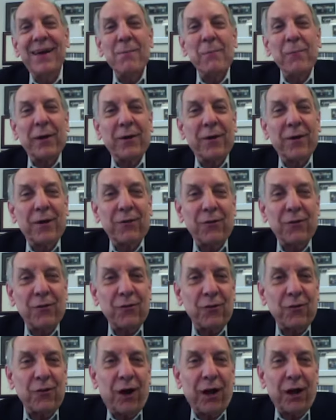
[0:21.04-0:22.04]
because it
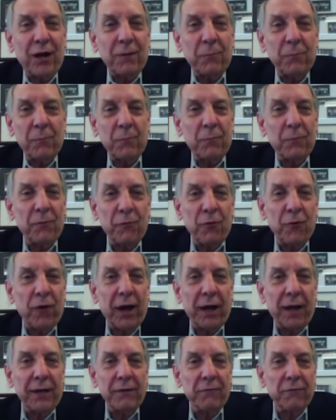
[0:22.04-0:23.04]
started before
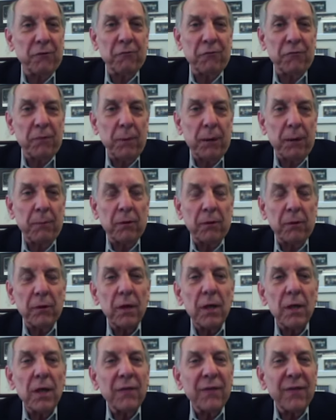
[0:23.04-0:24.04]
I even remember,
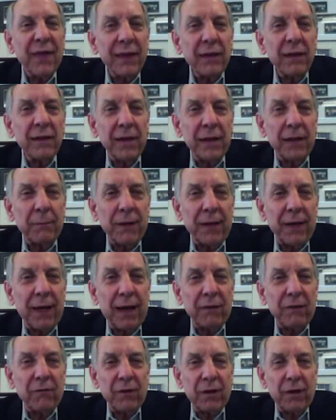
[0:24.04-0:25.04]
they claim that
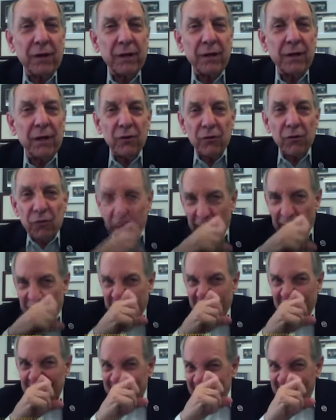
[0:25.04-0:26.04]
as a young
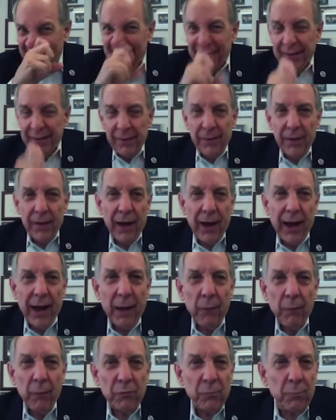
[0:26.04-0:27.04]
child,
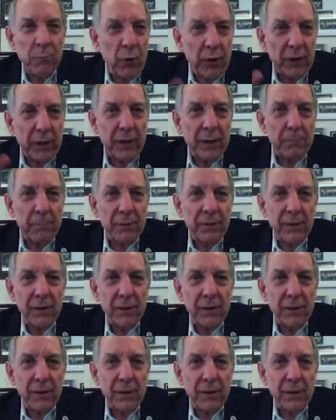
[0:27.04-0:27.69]
I was pointing up at